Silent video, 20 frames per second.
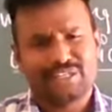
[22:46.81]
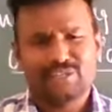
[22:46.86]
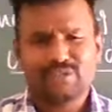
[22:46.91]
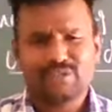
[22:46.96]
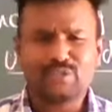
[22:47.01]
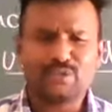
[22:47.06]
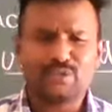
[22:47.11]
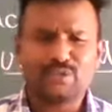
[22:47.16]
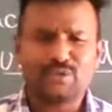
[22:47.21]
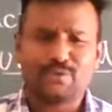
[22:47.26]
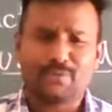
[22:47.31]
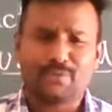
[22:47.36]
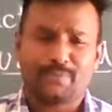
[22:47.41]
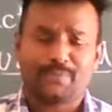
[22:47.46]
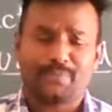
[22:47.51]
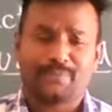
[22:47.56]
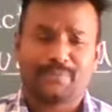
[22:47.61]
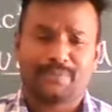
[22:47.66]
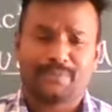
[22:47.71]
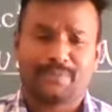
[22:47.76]
So
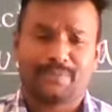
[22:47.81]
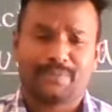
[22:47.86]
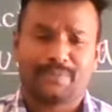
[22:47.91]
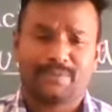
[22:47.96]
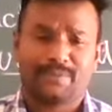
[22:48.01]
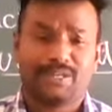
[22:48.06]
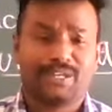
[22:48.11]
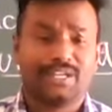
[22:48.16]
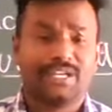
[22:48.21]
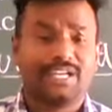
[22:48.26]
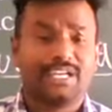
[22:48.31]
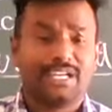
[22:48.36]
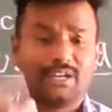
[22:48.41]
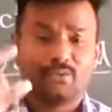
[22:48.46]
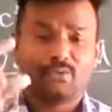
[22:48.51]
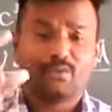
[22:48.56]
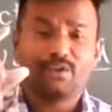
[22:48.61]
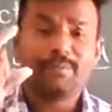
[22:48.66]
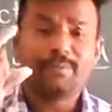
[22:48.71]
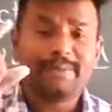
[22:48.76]

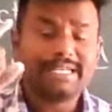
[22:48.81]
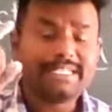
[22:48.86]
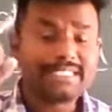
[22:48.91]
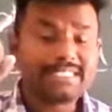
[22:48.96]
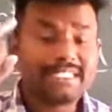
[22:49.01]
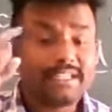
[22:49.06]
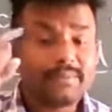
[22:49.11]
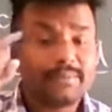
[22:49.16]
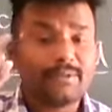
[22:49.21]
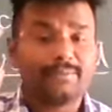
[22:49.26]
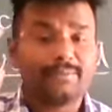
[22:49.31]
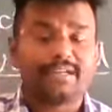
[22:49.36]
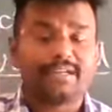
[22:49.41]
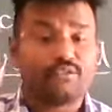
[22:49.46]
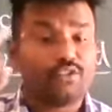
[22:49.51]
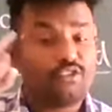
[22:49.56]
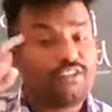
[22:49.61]
we must remember,